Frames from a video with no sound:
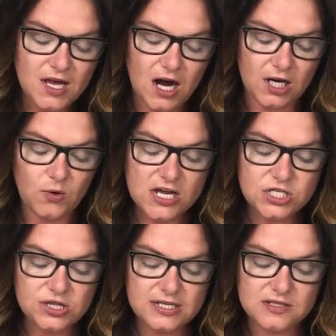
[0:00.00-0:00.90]
Our
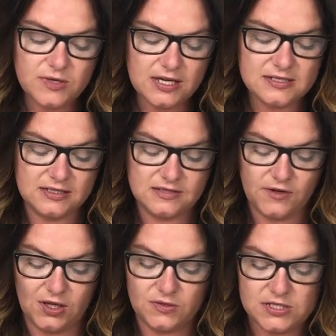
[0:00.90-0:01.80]
question this week is as
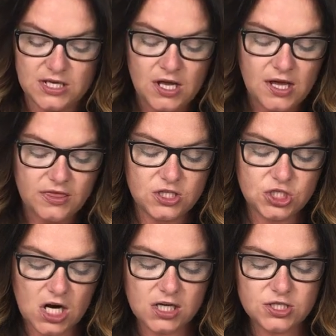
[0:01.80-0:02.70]
follows. The
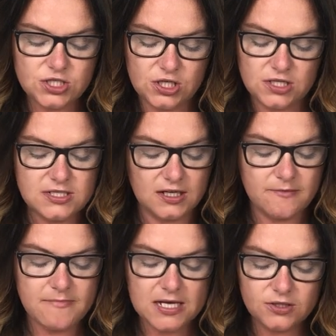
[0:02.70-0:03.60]
charge nurse on
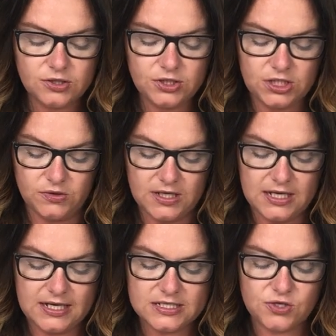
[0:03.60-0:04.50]
a medical
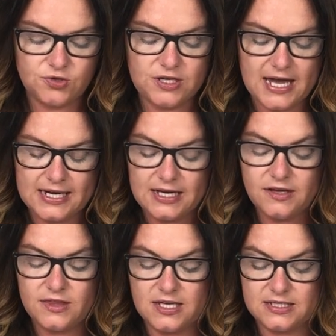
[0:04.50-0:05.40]
unit is
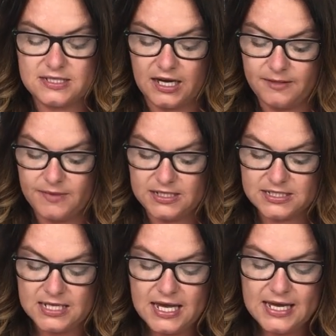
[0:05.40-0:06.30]
creating the
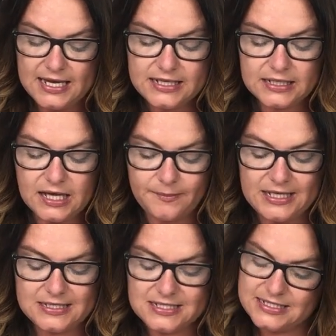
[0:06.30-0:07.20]
assignment.
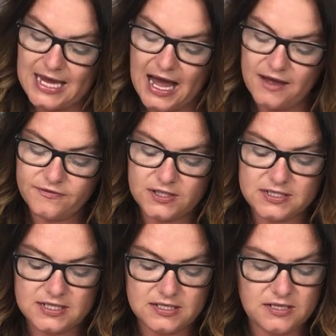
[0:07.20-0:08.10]
Incoming staff
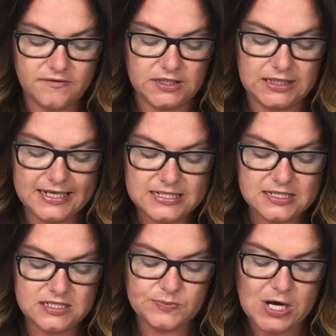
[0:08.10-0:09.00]
consists of a
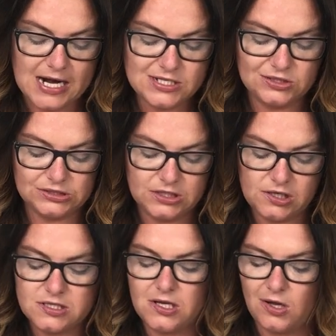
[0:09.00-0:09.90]
licensed practical
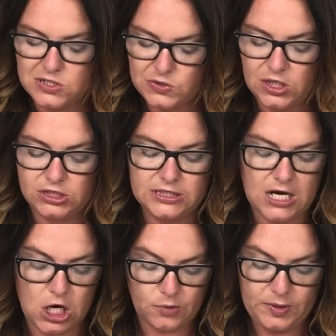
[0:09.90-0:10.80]
nurse, also called
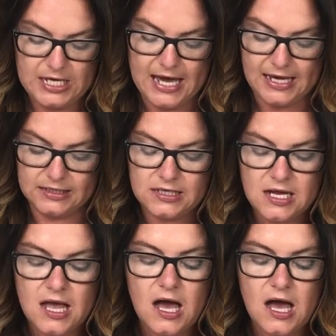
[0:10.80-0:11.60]
an R P N,